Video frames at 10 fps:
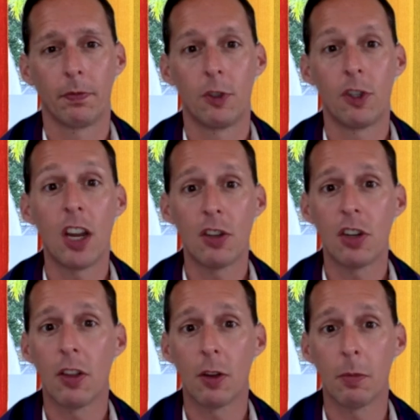
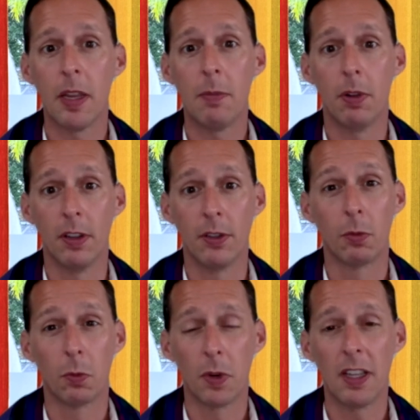Changing other people is
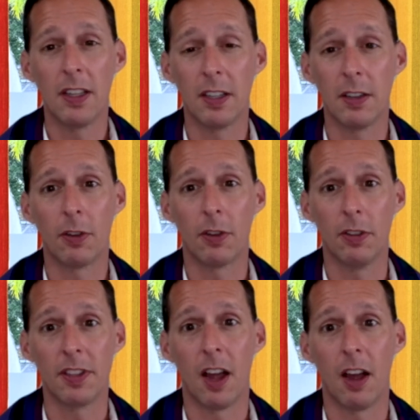really difficult
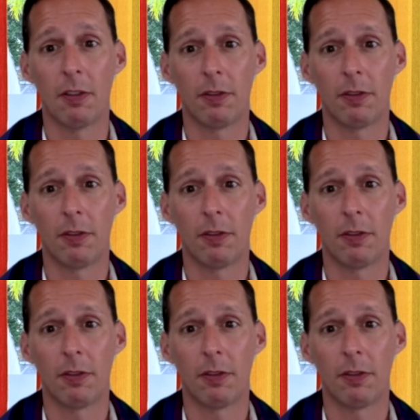stuff.